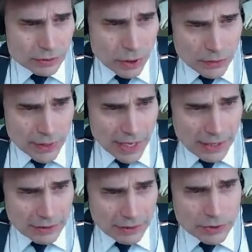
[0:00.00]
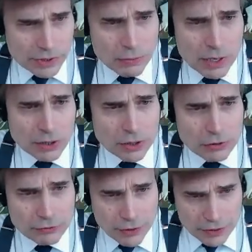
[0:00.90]
owned the house was a
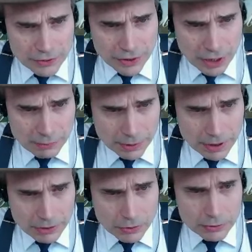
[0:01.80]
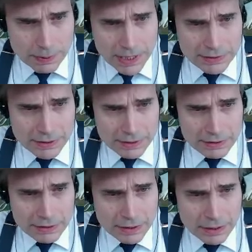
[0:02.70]
well-known furniture company whose
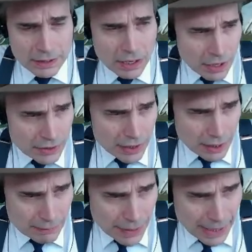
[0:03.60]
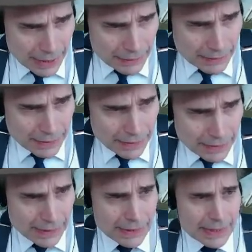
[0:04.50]
pieces are hard to come by.
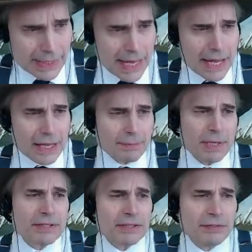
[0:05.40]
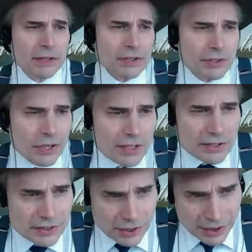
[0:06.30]
And the pieces of furniture are
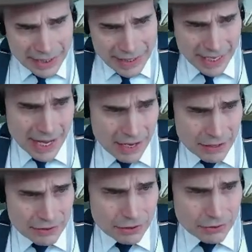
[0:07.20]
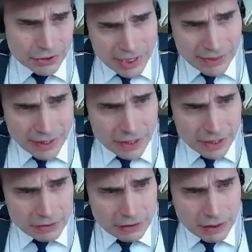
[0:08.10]
still in the house. So she
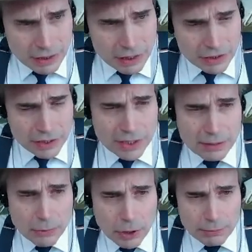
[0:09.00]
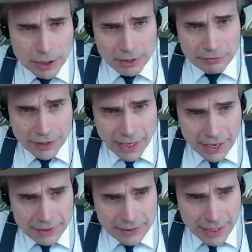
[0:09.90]
thinks she can get more money for the
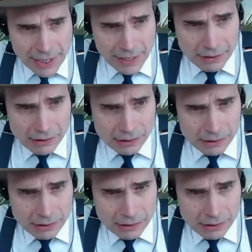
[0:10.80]
house now